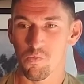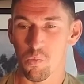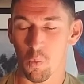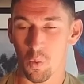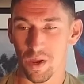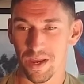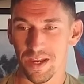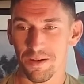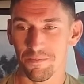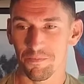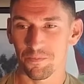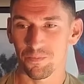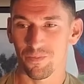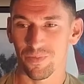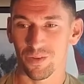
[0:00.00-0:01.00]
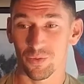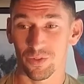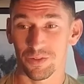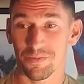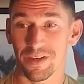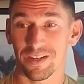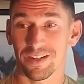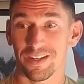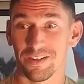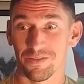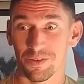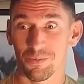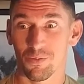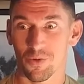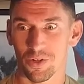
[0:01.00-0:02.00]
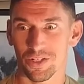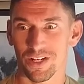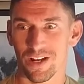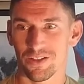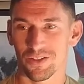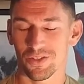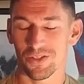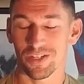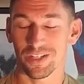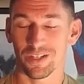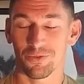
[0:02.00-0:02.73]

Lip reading: weight, which made it even more challenging.